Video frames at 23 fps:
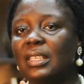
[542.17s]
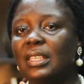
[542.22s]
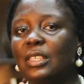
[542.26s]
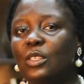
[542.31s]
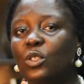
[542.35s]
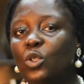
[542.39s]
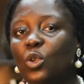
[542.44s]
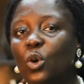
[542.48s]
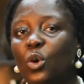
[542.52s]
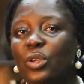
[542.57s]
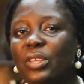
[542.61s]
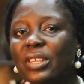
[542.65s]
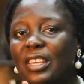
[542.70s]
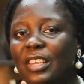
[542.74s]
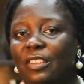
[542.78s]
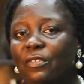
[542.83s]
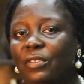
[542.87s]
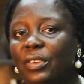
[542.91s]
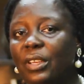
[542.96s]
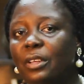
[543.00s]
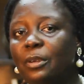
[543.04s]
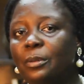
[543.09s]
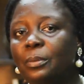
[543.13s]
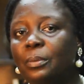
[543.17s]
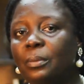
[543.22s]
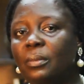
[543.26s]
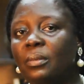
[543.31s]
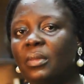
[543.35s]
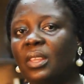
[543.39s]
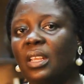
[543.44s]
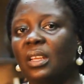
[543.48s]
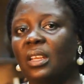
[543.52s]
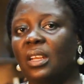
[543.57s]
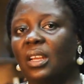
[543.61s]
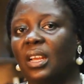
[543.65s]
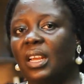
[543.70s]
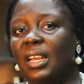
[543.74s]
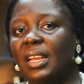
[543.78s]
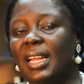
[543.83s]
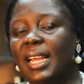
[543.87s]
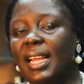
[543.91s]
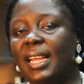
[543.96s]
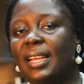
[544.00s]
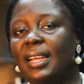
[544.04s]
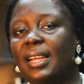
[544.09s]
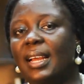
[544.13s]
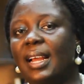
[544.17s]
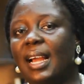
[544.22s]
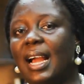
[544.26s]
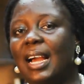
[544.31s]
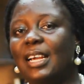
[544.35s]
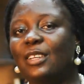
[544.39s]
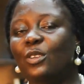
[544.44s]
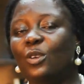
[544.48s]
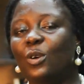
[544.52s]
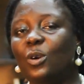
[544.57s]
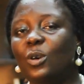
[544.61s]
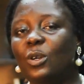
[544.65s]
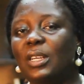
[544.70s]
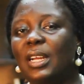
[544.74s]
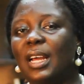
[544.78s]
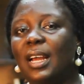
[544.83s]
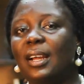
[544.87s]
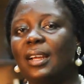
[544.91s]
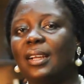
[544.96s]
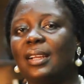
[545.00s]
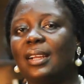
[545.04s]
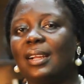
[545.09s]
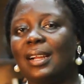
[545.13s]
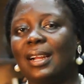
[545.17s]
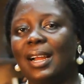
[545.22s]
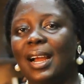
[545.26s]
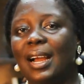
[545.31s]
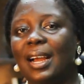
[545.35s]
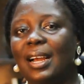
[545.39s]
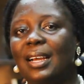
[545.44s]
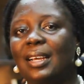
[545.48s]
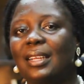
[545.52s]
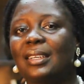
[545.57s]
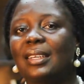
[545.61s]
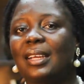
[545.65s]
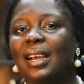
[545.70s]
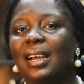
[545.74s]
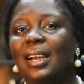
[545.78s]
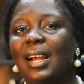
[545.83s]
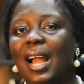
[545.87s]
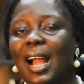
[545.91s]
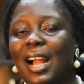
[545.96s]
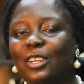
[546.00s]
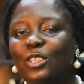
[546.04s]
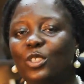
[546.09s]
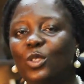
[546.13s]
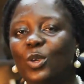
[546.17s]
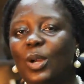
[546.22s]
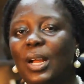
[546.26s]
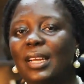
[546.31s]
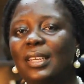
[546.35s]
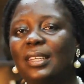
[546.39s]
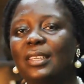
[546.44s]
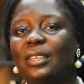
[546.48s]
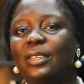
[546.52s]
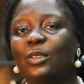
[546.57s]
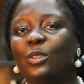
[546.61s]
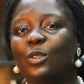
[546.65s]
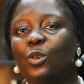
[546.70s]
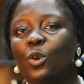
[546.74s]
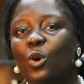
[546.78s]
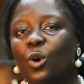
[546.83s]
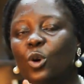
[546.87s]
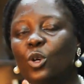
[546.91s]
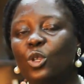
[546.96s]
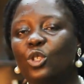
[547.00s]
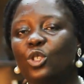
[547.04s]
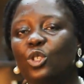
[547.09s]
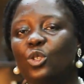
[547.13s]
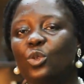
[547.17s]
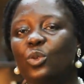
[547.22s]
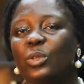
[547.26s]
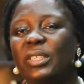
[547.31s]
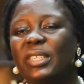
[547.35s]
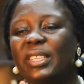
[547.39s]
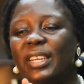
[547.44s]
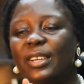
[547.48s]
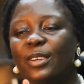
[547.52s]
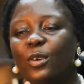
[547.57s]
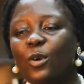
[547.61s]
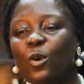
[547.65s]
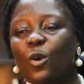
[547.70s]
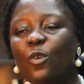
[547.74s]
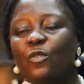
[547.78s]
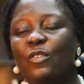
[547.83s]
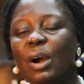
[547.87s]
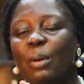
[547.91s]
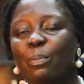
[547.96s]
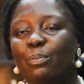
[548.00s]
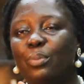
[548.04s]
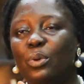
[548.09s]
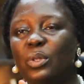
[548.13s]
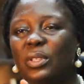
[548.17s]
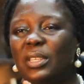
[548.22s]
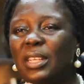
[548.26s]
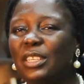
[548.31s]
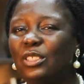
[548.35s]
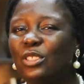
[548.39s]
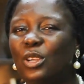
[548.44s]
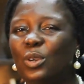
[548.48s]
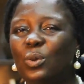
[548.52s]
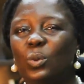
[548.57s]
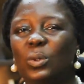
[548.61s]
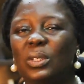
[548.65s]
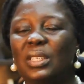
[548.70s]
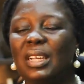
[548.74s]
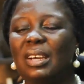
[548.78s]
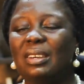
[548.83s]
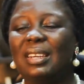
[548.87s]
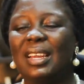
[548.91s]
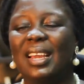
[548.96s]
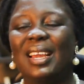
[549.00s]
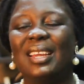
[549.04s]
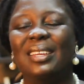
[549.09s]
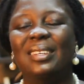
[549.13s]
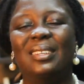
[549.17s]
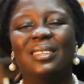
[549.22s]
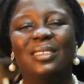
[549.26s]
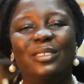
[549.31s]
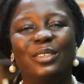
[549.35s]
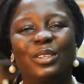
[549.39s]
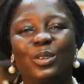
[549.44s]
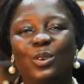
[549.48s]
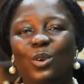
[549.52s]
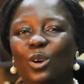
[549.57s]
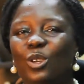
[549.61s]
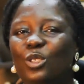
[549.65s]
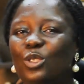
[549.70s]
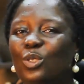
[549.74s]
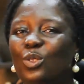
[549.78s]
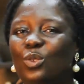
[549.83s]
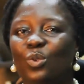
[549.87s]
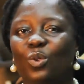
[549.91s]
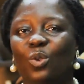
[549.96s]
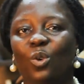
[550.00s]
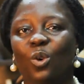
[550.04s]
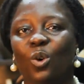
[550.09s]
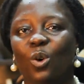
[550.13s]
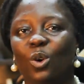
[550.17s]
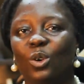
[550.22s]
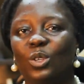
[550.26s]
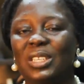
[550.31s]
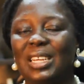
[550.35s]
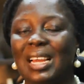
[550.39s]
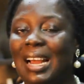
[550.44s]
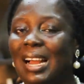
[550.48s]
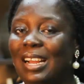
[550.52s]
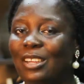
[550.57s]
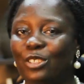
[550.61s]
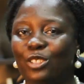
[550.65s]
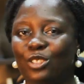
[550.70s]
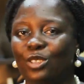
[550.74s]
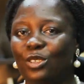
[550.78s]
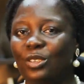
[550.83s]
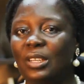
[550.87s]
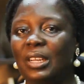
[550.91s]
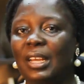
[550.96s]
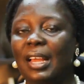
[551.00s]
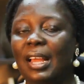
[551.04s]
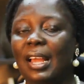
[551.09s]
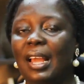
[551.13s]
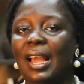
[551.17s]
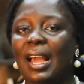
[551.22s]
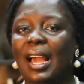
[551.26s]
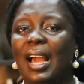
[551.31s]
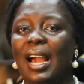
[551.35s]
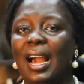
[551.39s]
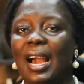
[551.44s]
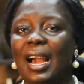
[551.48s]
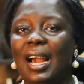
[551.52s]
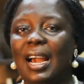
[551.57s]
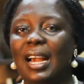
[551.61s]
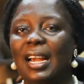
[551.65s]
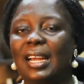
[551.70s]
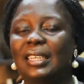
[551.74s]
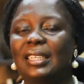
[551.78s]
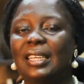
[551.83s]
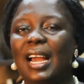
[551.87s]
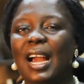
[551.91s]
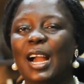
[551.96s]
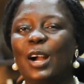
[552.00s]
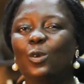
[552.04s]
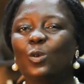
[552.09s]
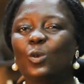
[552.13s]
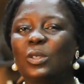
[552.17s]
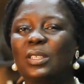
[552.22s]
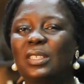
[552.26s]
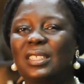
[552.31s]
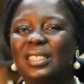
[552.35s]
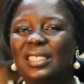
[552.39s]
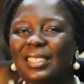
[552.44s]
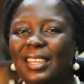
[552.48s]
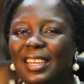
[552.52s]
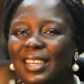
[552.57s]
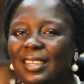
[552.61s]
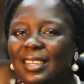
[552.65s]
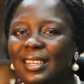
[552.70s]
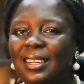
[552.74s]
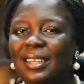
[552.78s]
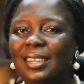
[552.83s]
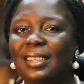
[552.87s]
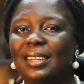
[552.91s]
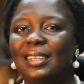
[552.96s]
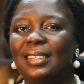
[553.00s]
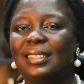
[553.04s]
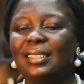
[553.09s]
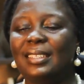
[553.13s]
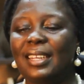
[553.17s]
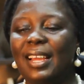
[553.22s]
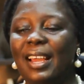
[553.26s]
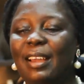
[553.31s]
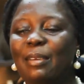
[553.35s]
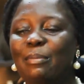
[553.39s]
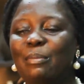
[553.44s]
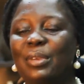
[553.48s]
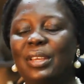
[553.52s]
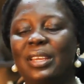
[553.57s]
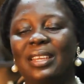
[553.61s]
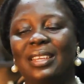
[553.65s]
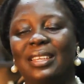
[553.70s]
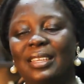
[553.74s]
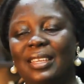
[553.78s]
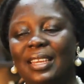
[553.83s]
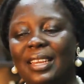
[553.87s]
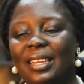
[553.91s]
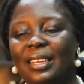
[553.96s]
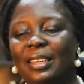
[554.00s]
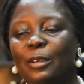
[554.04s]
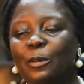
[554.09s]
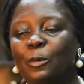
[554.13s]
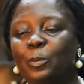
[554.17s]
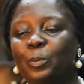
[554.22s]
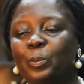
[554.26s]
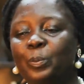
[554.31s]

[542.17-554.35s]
so given, an owner can actually go to take over possession without any recourse to court action. And I will take them again.